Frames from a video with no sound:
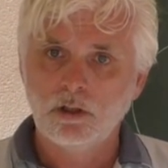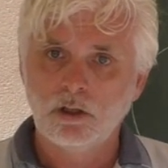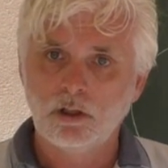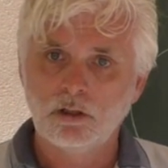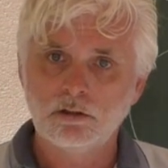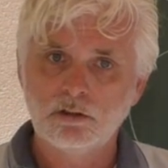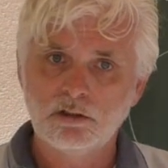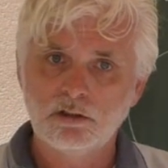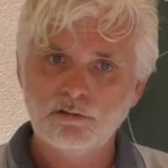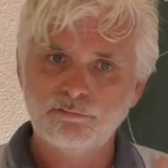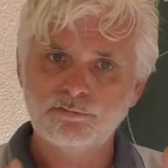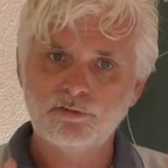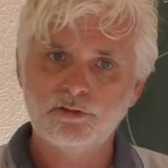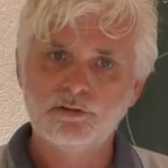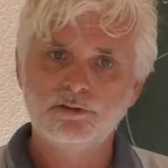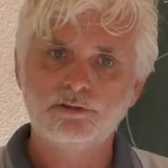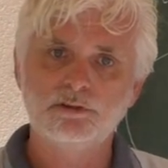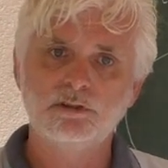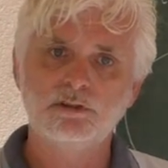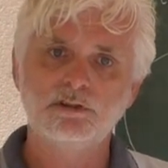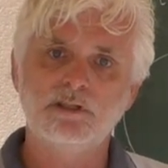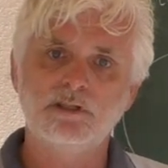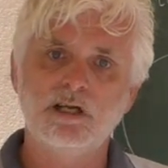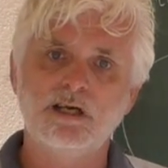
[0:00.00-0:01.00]
And the
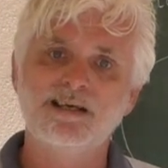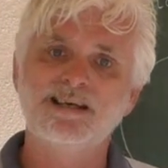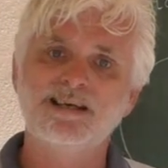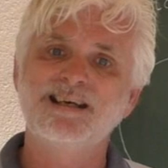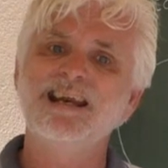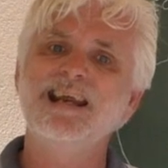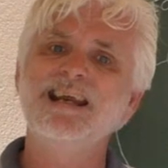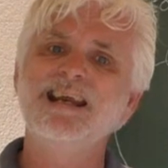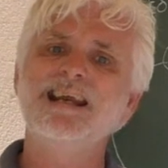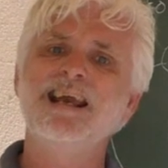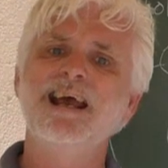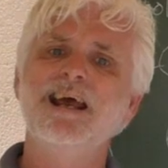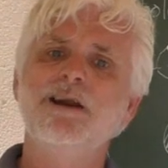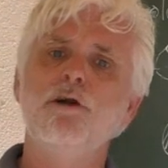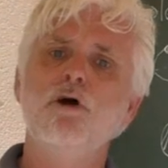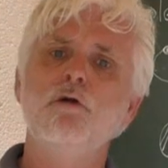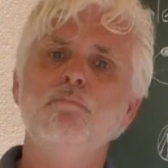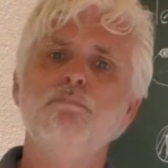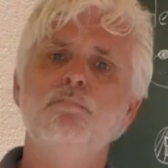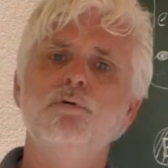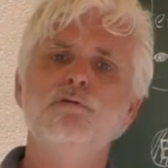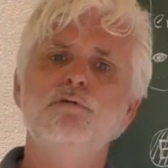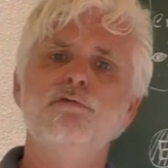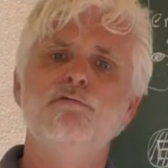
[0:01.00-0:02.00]
difference is that they
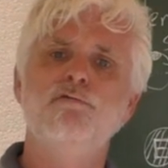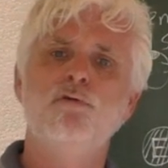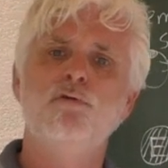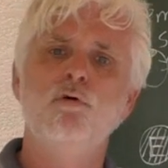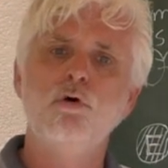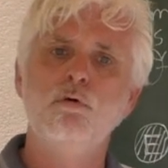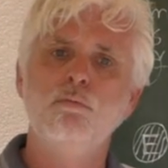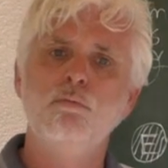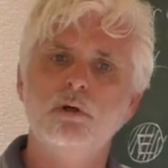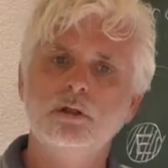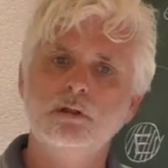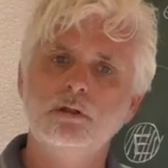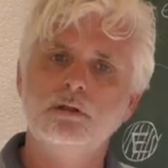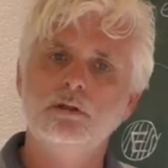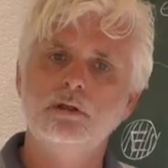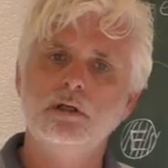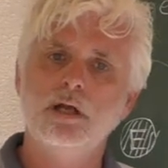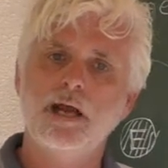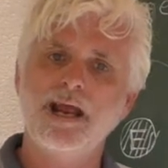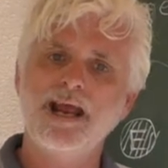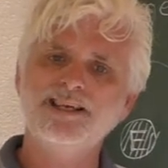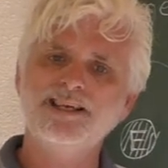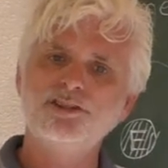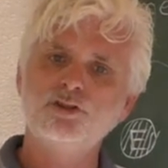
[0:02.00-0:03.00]
cannot put forward
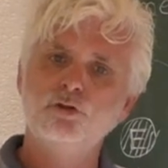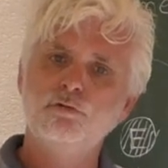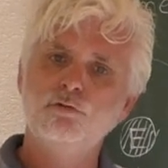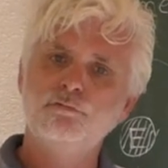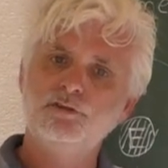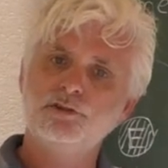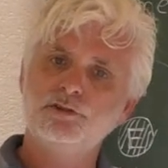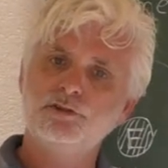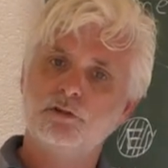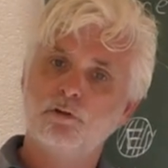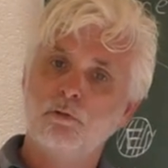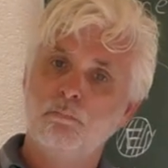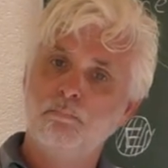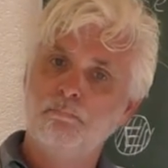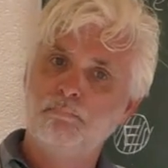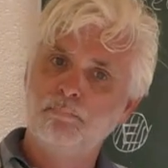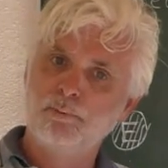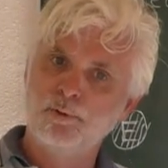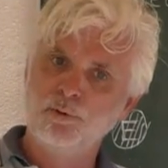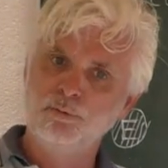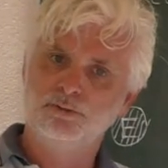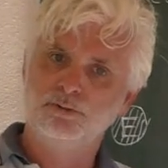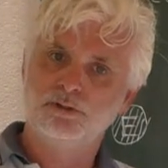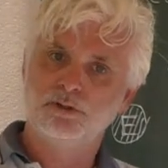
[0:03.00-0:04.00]
the actual physical
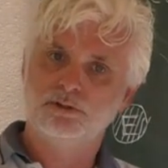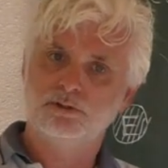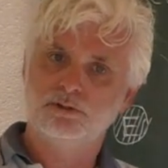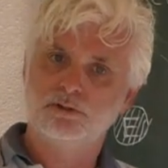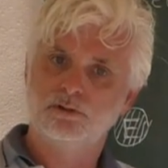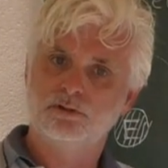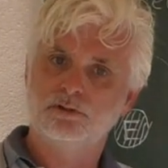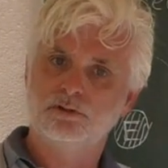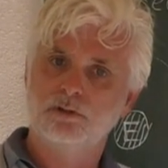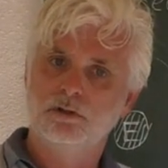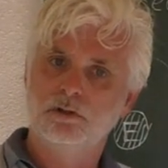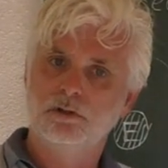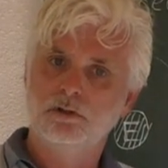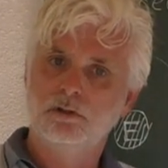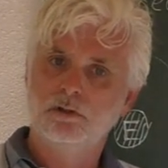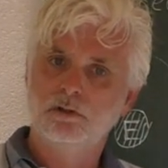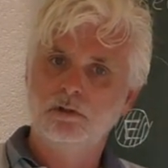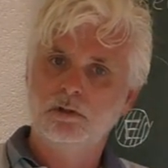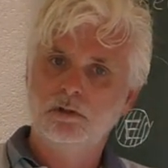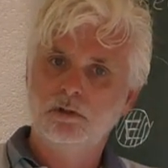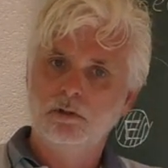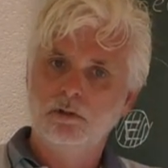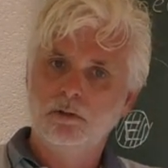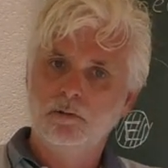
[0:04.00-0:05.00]
processes
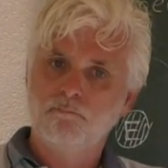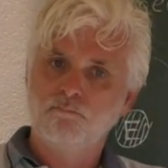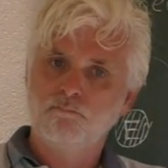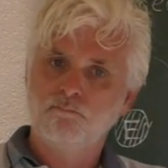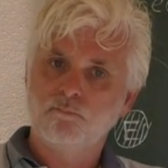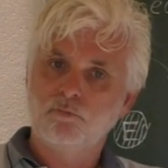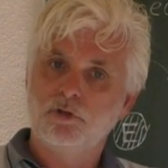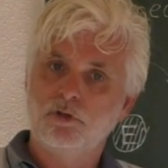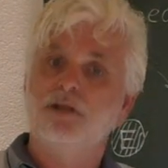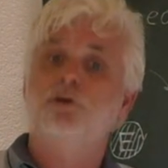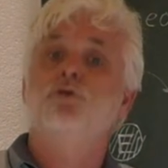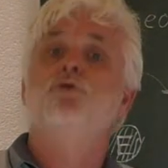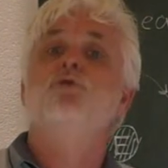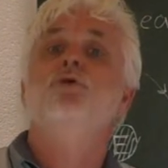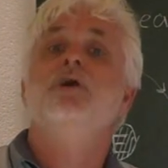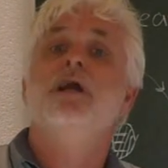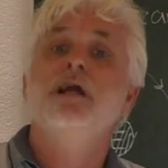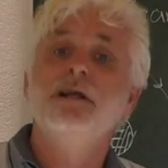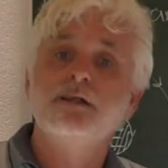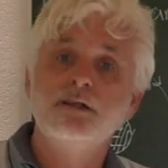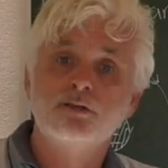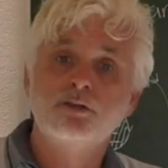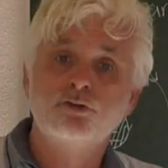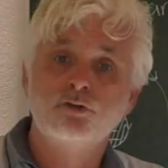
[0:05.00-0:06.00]
that
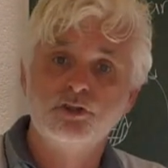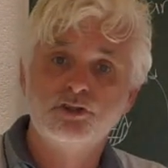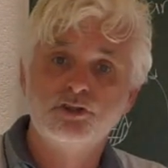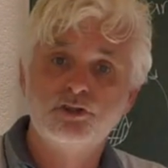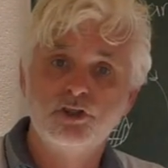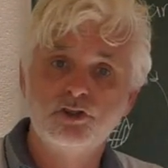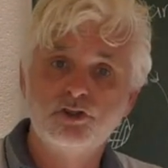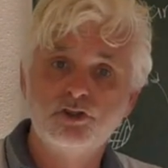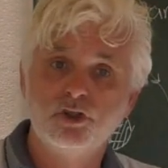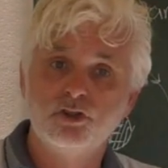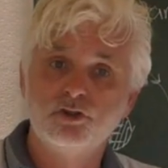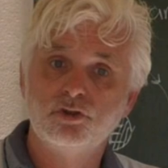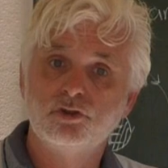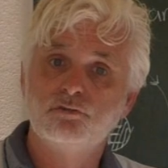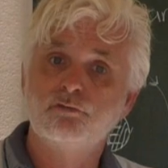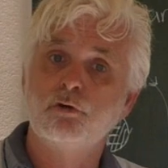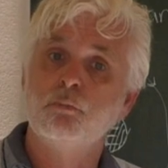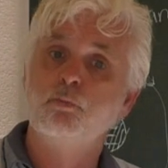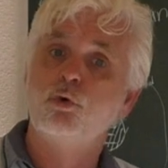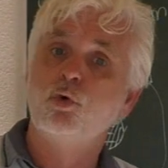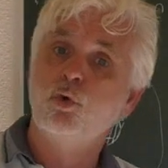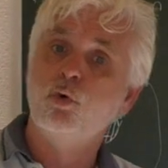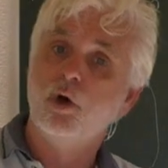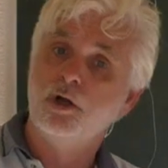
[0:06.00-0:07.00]
created transitions
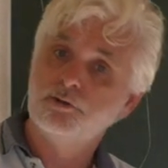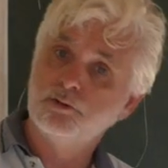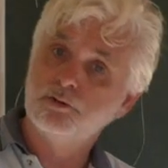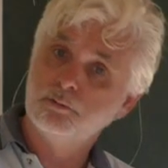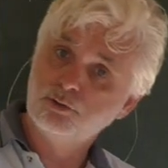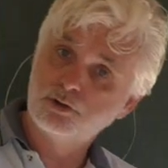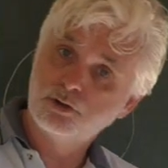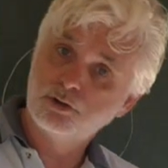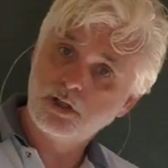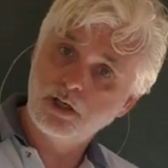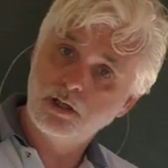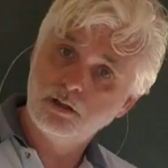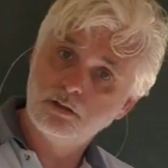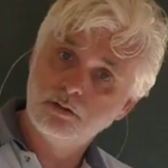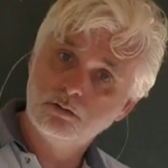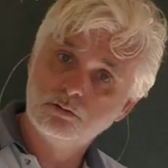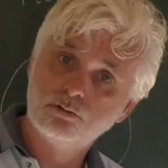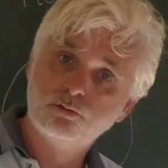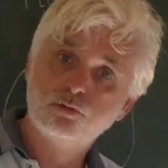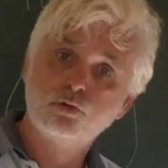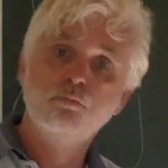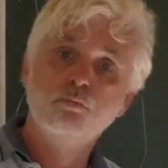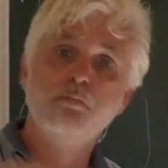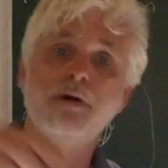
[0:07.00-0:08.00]
from quantum scale
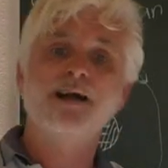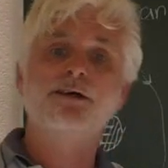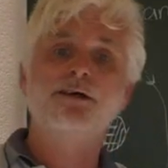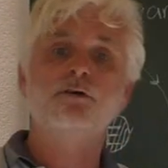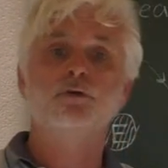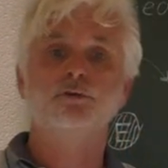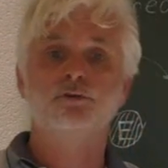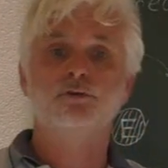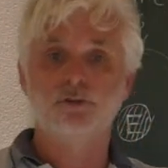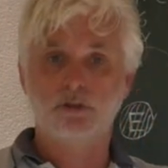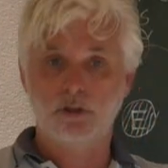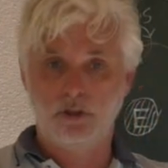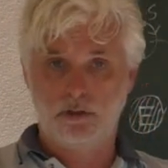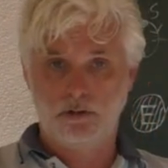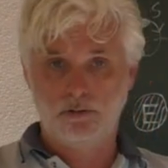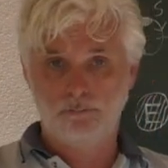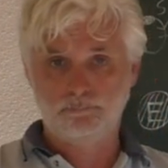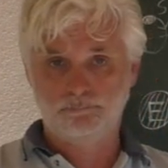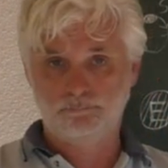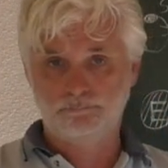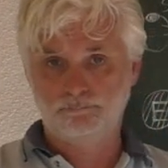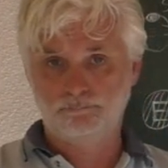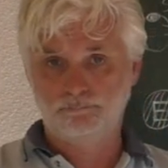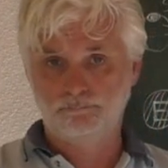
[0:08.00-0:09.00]
to macro scale.
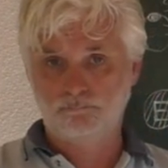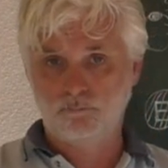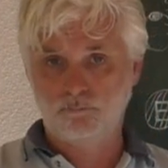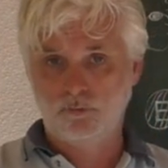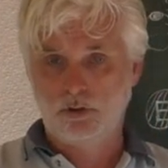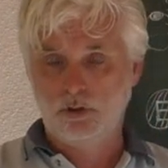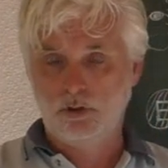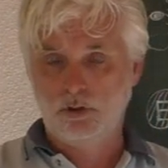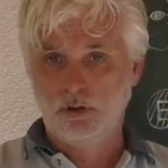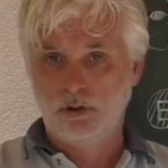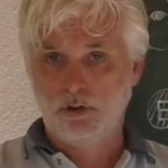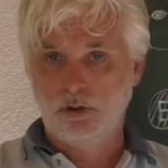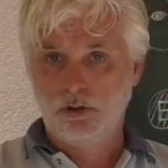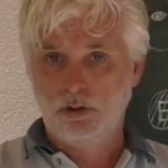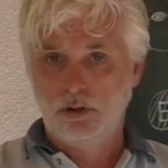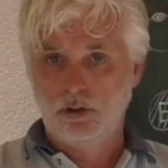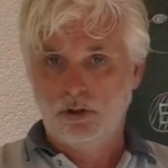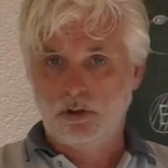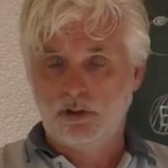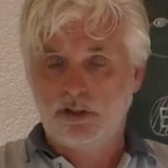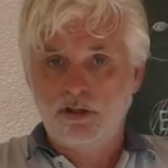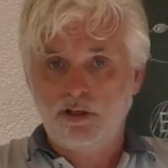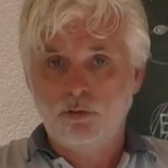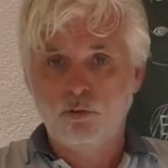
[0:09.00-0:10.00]

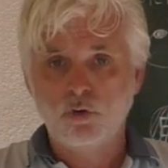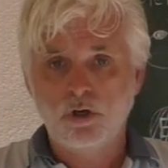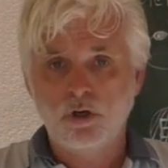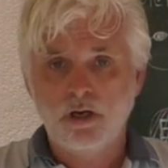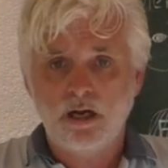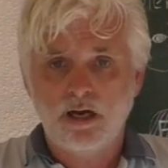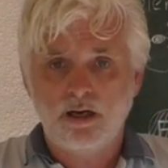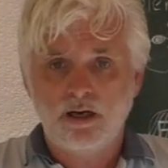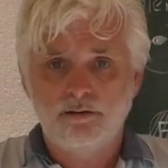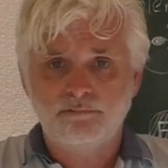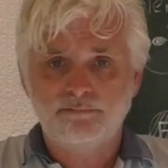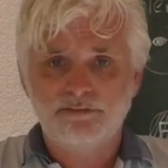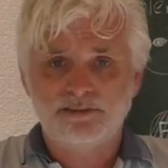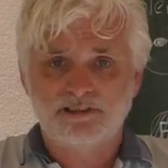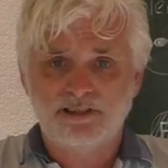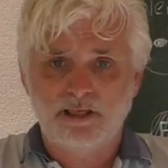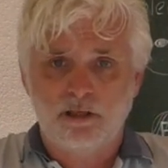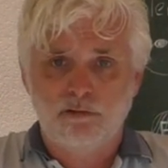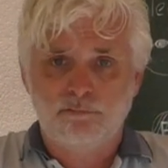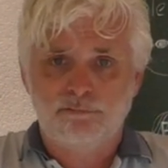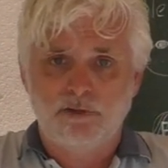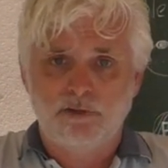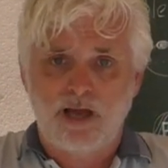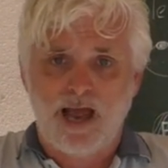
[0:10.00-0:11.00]
They only have a
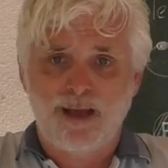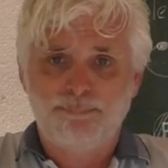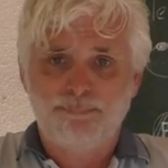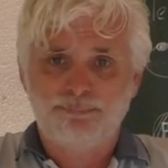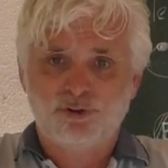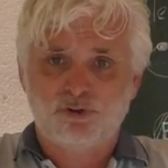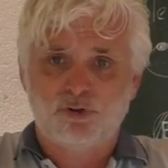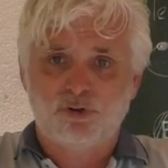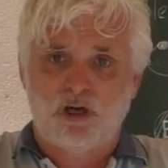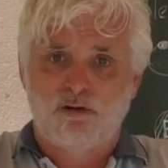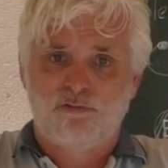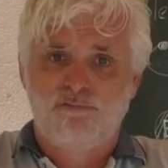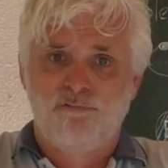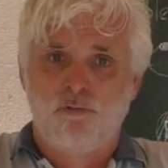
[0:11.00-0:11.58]
set of abstract